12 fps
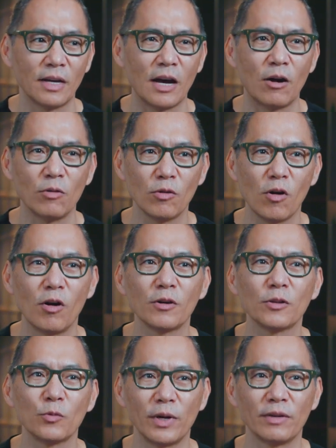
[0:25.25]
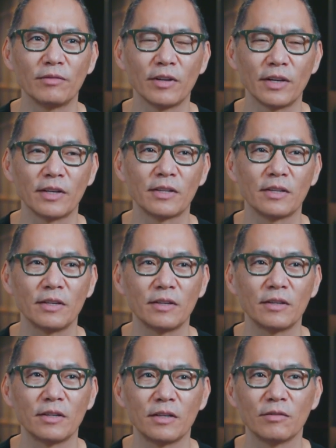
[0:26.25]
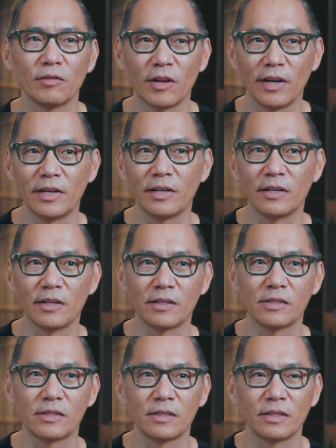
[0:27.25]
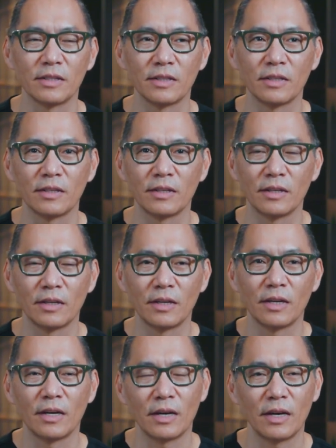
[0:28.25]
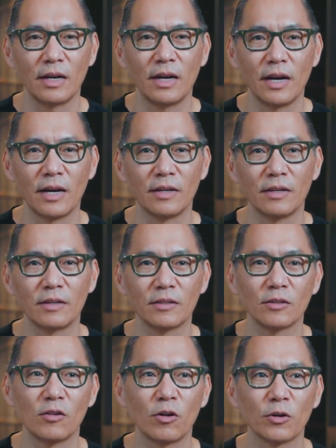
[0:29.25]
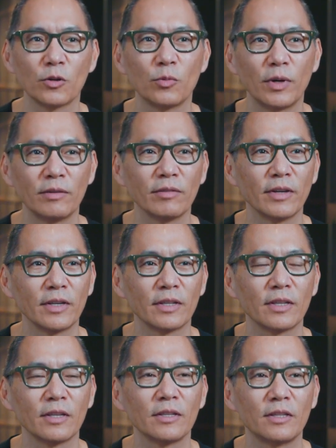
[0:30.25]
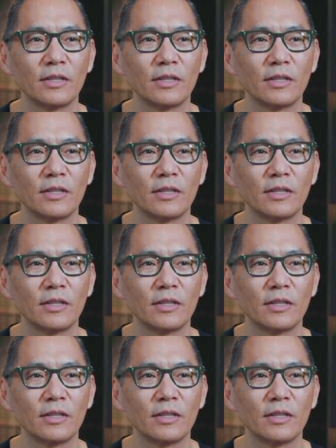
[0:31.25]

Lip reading: how long the wavelength of light is. And the longer the wavelength,